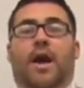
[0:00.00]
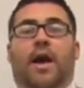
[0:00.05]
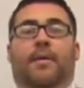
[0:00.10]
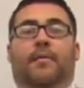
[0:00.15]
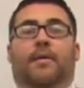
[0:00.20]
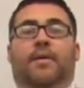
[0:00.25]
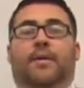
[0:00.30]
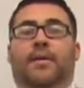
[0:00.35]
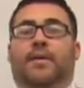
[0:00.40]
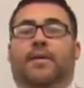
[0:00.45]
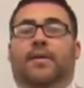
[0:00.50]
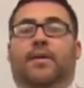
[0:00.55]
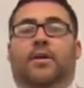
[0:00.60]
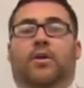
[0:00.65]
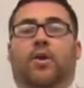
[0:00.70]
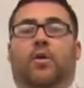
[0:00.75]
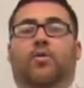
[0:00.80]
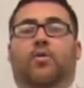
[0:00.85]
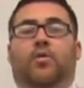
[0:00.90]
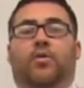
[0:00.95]
I'm an
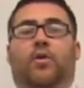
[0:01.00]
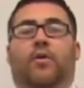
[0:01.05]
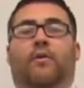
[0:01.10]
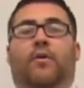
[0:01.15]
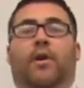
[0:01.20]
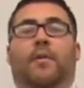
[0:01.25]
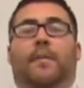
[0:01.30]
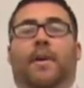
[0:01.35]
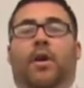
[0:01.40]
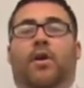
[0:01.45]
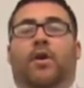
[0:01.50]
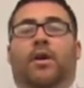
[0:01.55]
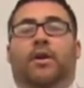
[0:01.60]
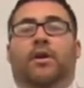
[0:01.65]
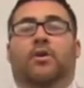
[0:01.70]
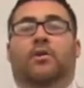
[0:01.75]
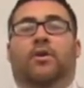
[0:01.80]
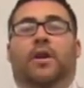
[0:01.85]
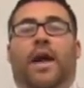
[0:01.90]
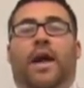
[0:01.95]
assistant coach over at
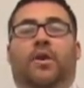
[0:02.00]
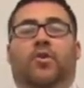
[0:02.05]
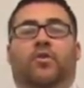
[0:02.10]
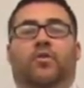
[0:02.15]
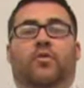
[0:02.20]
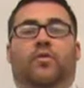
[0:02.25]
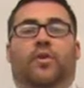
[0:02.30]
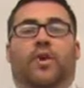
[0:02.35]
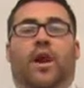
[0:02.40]
American International